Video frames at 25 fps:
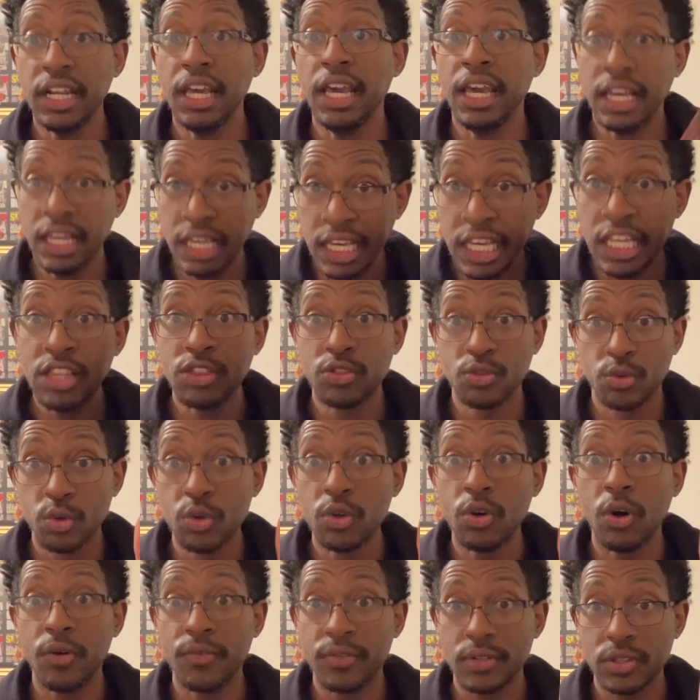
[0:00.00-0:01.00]
And he
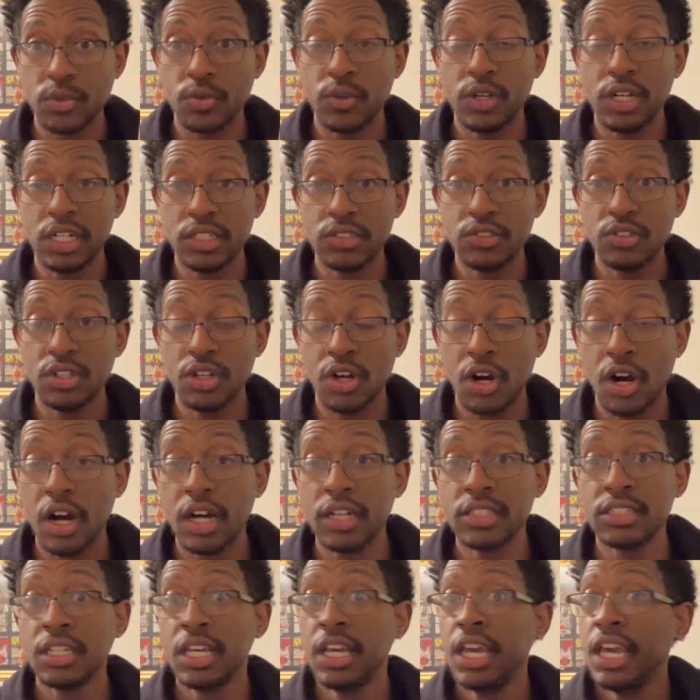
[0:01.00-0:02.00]
threw over 300 yards.